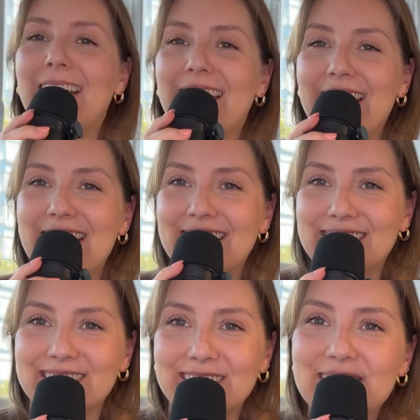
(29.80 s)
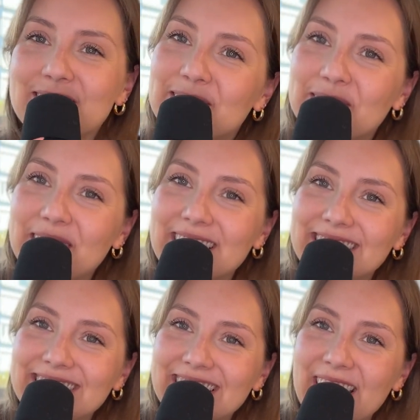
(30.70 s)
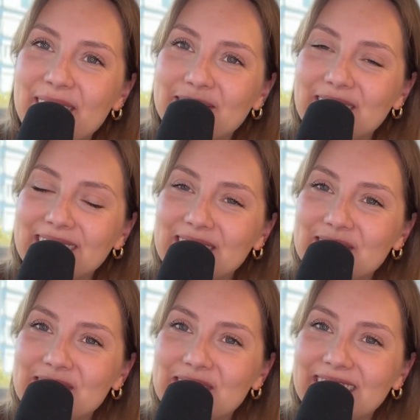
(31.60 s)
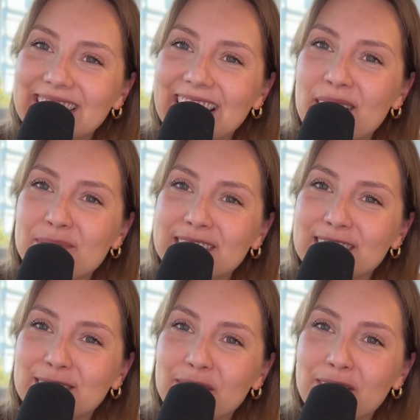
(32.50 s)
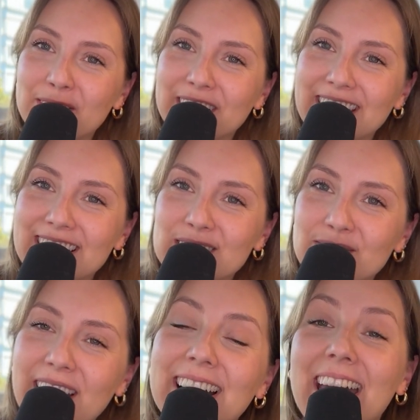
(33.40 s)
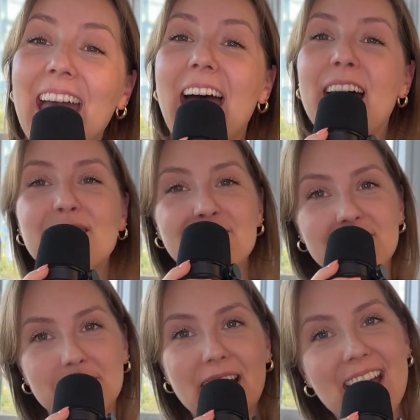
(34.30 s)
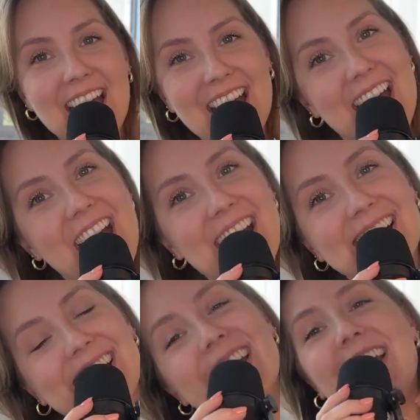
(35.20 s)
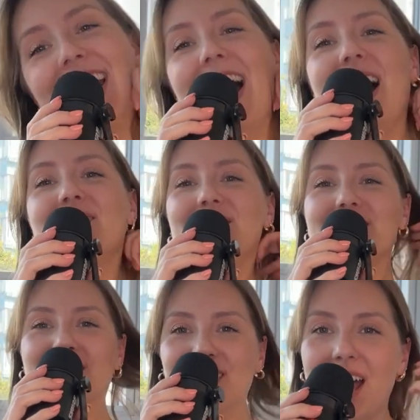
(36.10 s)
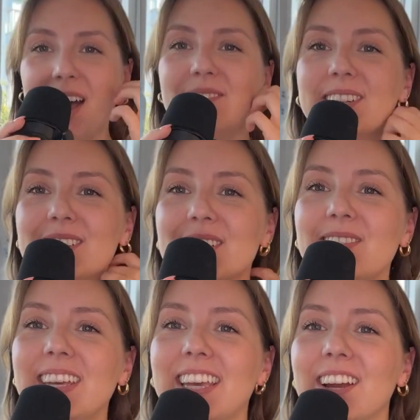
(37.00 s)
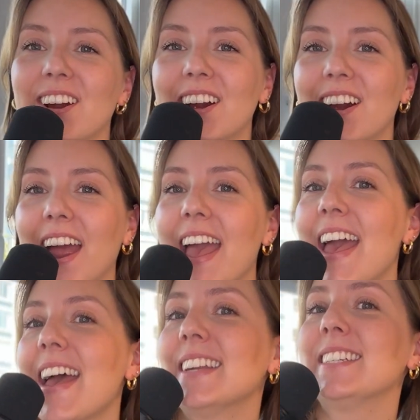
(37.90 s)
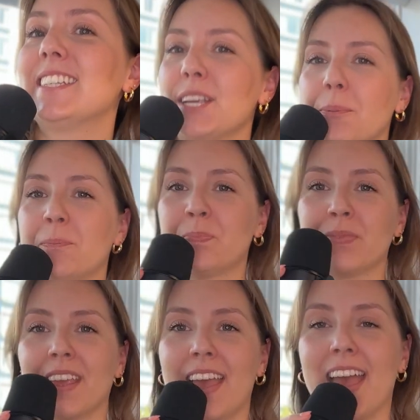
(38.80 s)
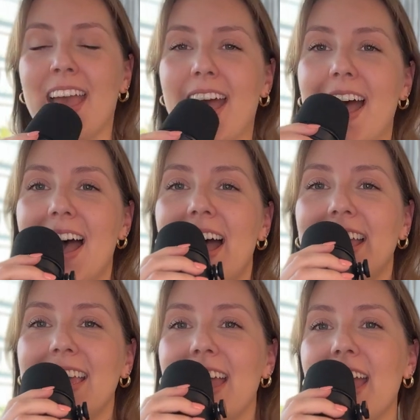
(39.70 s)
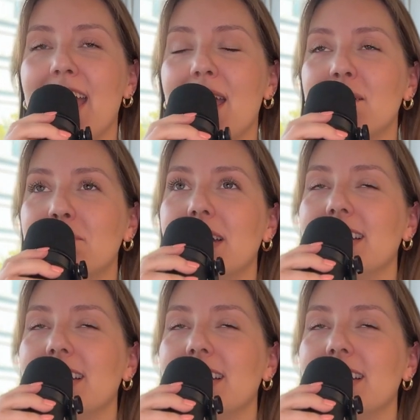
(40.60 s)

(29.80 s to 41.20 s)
Hello everyone, and welcome to another episode of 30 as Fuck. I'm back! I'm so happy to be here, and I am